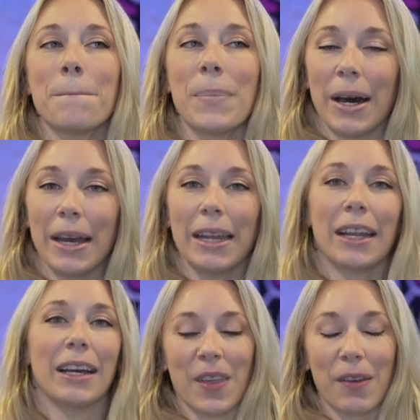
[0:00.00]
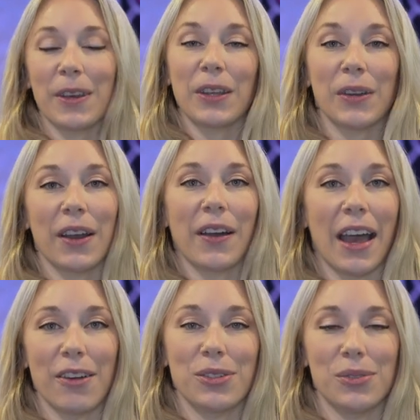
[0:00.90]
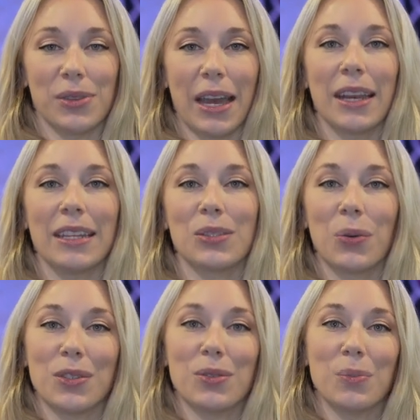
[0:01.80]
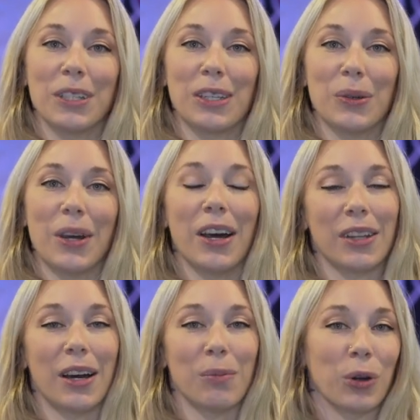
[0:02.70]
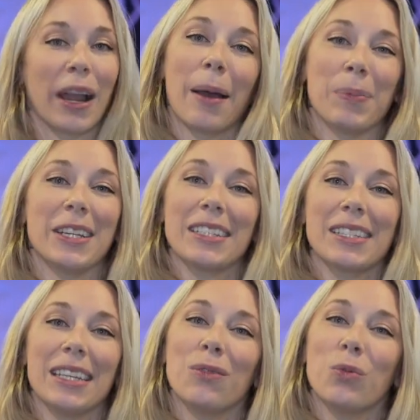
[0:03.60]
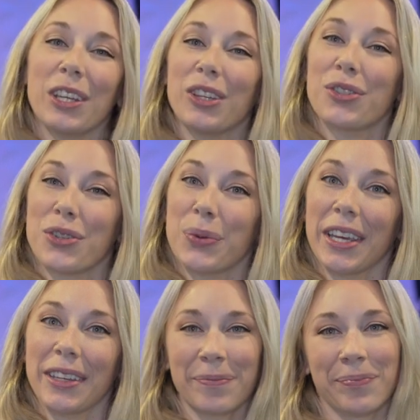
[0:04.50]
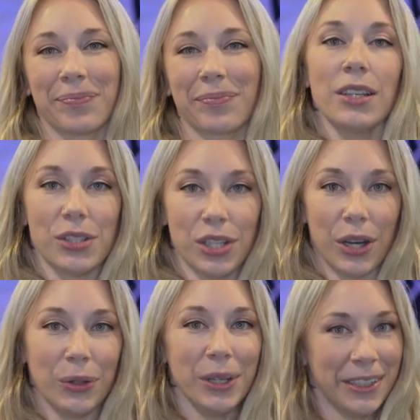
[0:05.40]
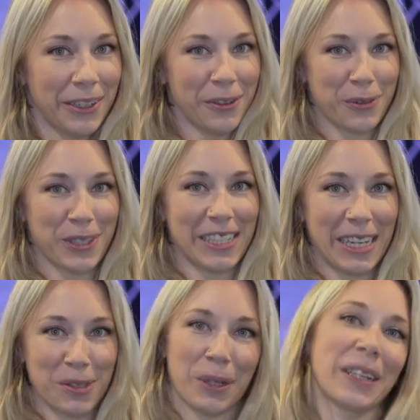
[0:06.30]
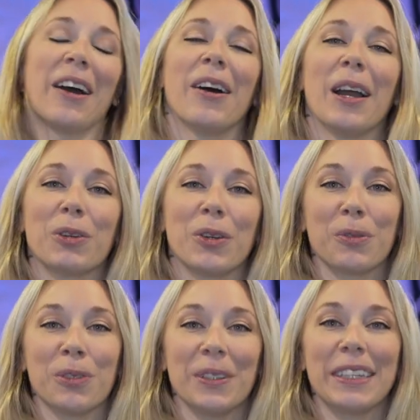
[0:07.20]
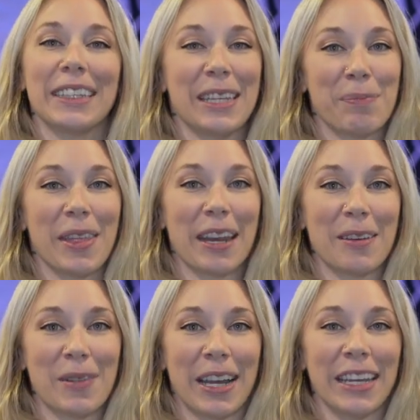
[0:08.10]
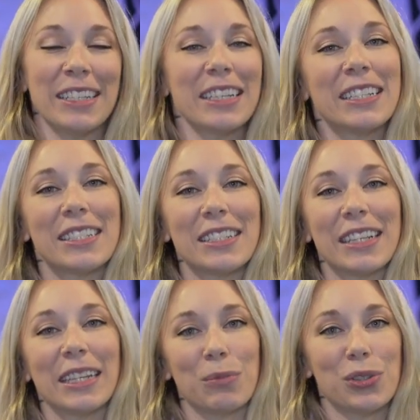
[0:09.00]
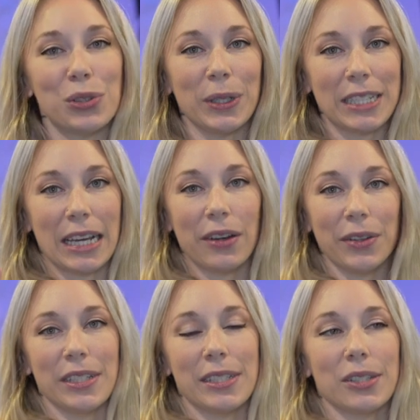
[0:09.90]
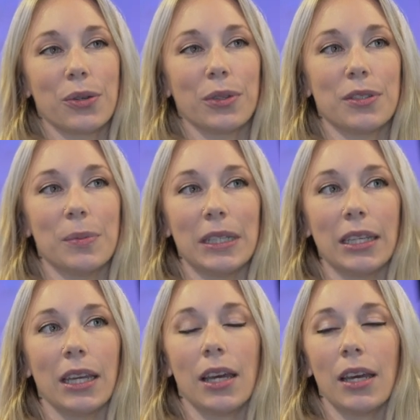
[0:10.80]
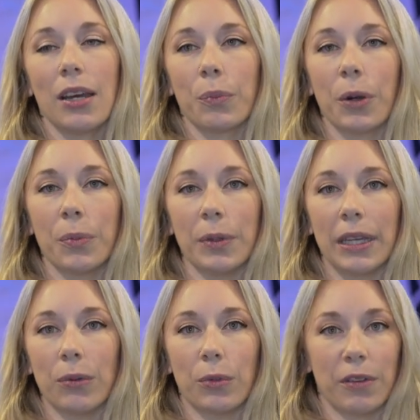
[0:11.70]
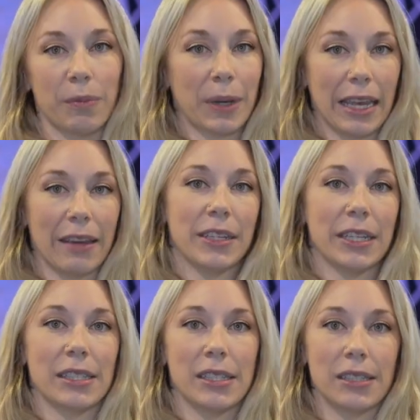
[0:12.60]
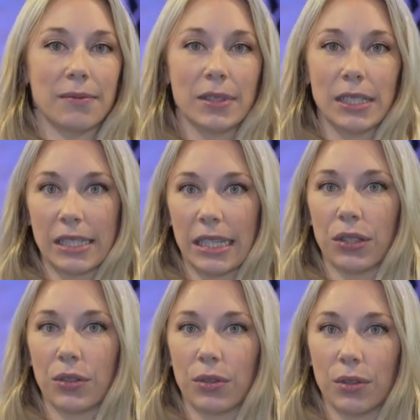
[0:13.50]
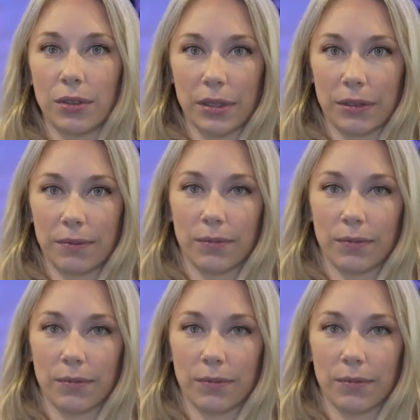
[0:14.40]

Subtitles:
but figuring out how to do that is going to bring you a lot more happiness in what you're doing. So for today's workout, I'm going to really keep that in mind. Since I am 2 weeks out, this is going to be probably one of my heaviest single